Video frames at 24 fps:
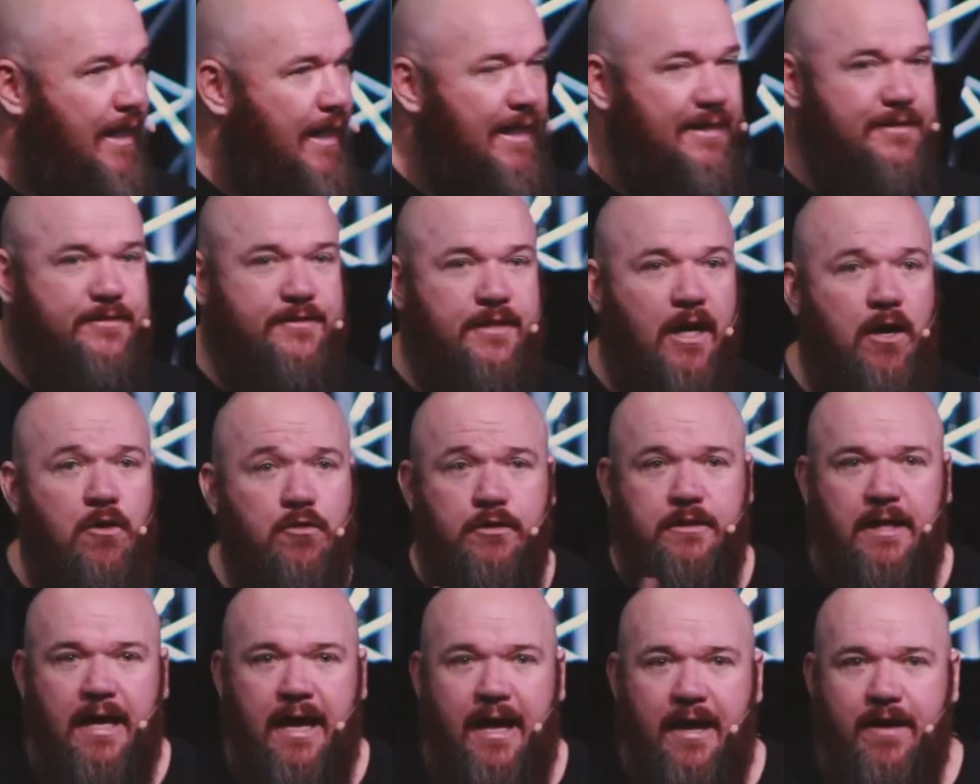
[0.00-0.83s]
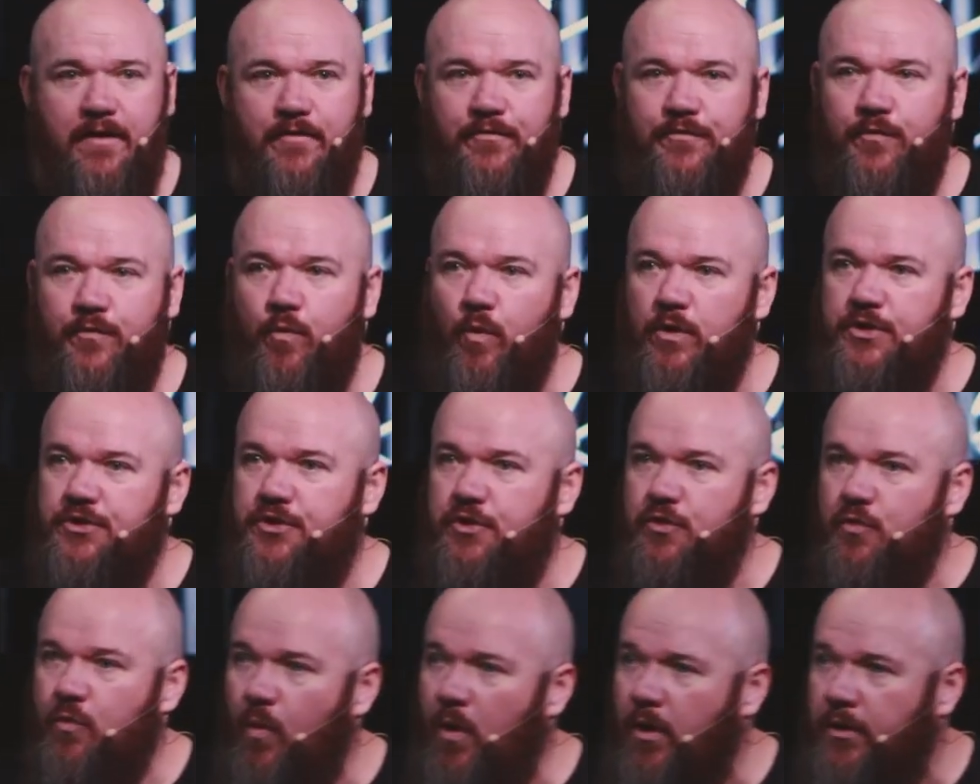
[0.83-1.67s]
I don't have
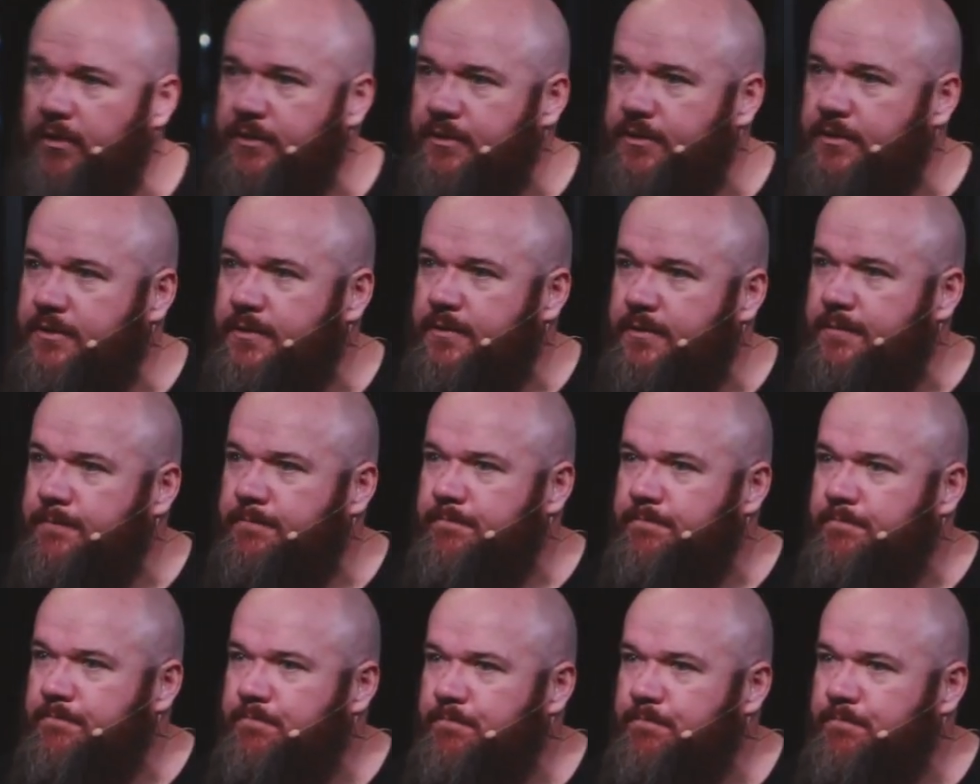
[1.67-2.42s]
what you want.